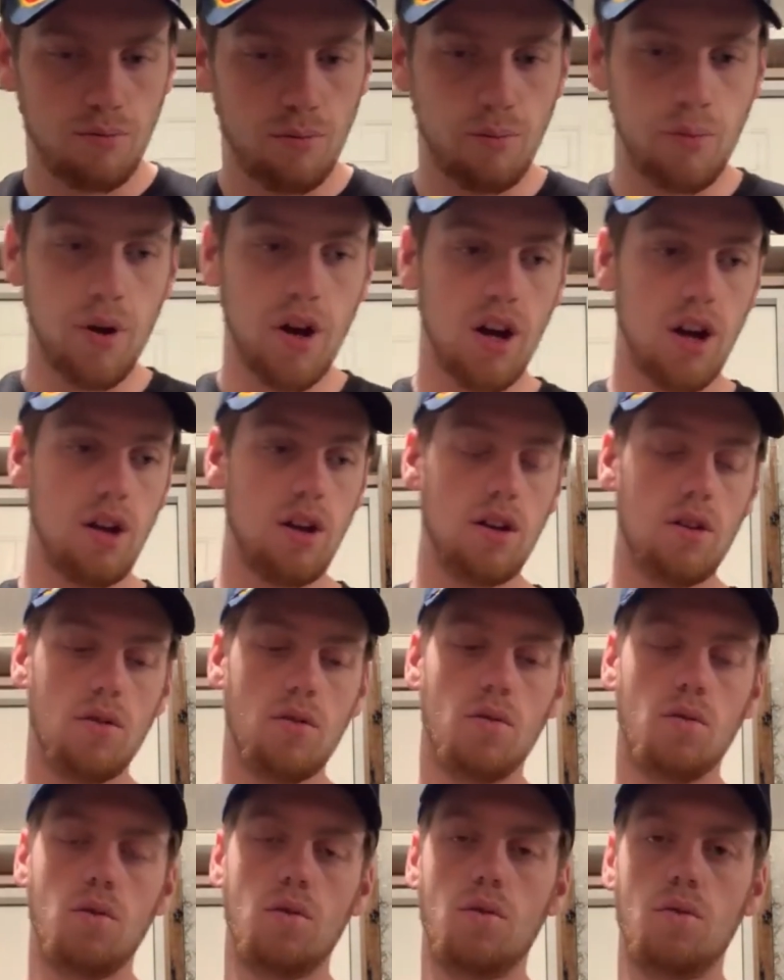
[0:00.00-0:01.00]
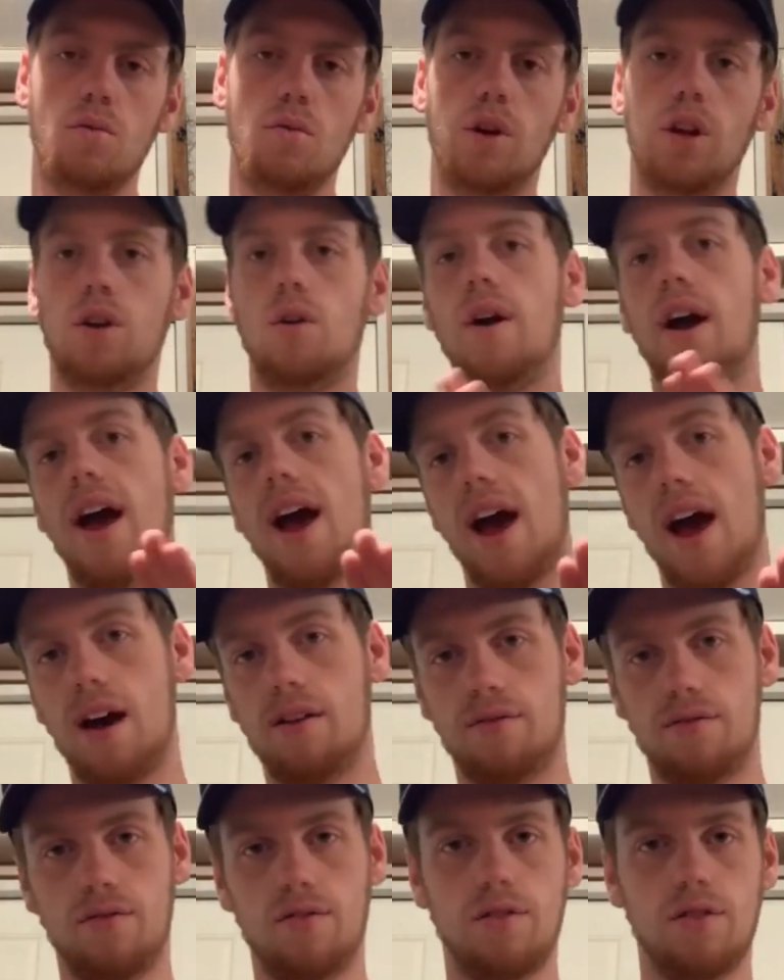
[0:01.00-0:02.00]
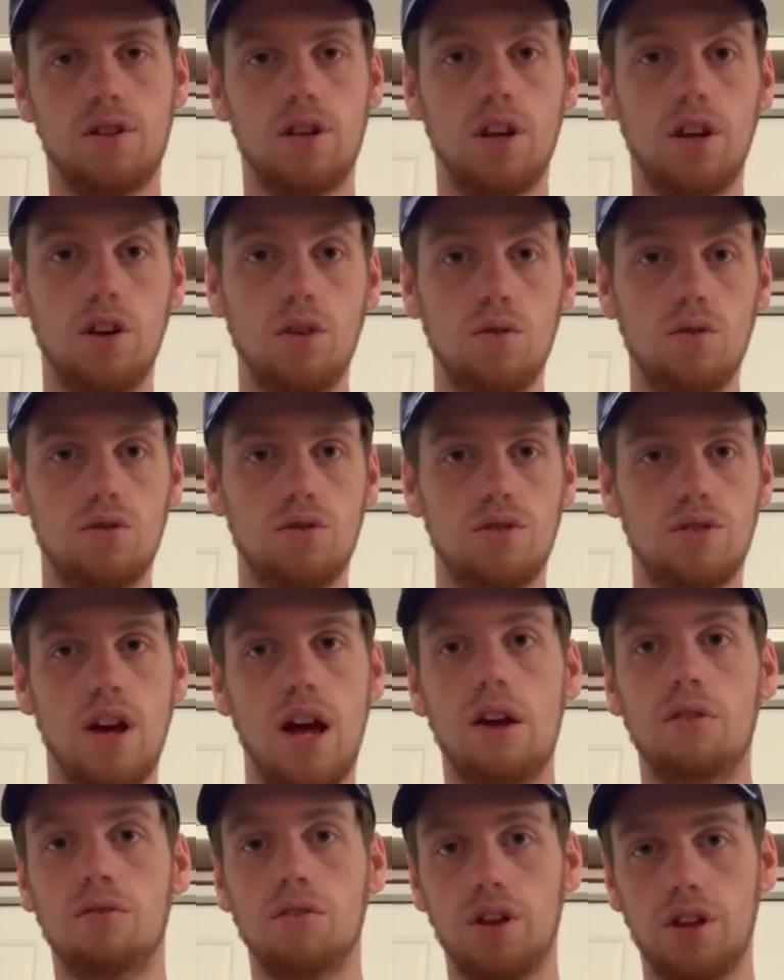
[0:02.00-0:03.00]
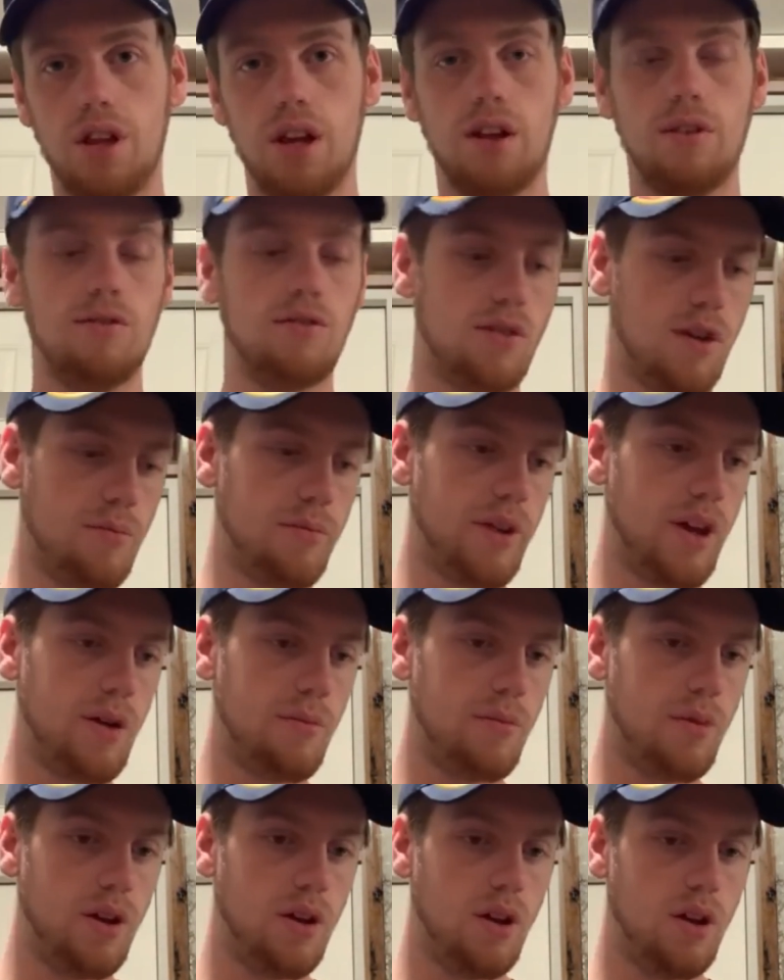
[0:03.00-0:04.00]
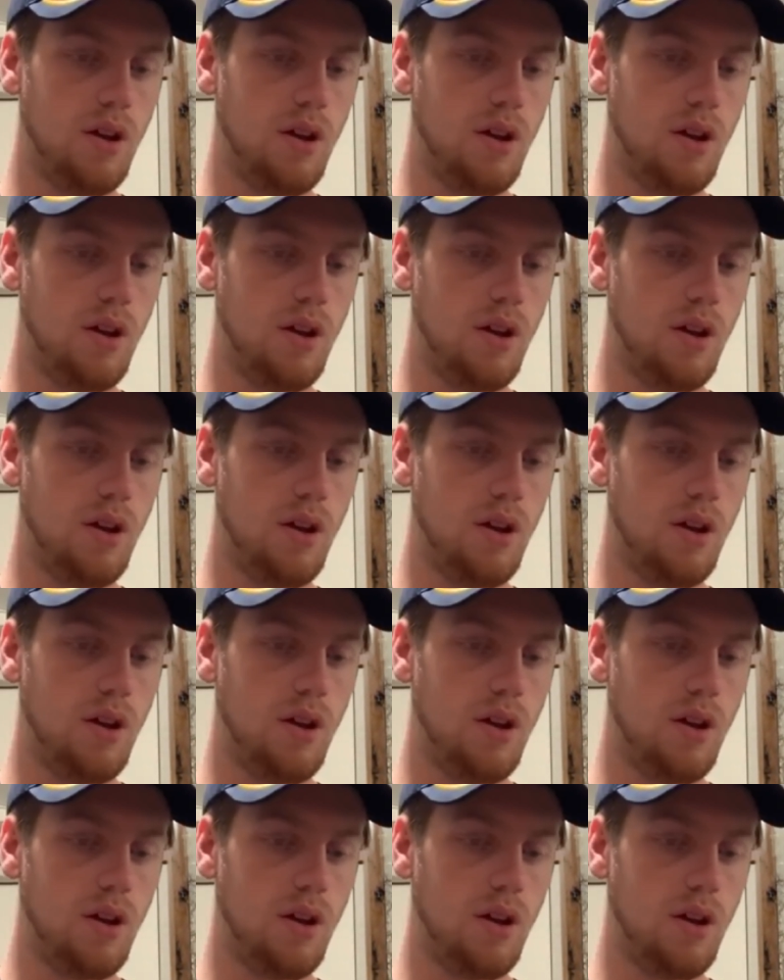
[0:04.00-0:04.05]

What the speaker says: but we don't have to use everything from them.